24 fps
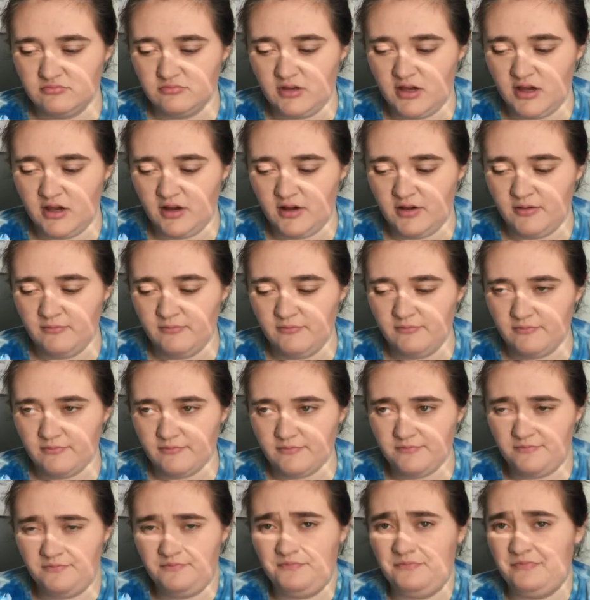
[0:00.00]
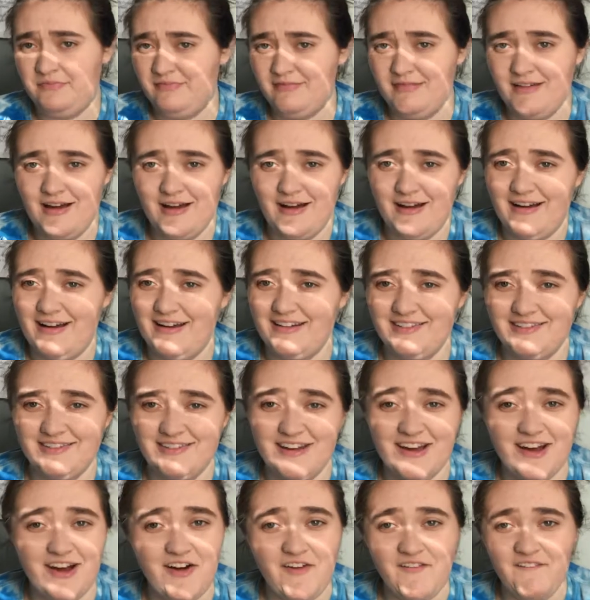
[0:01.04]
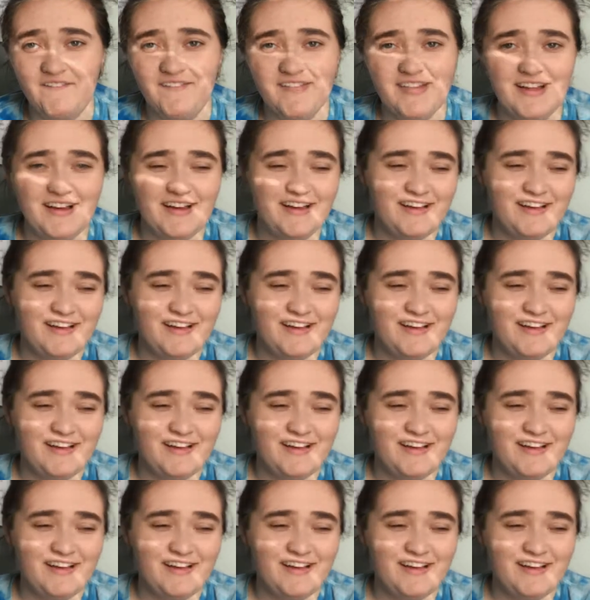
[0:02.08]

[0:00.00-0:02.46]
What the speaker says: Yeah. I don't know,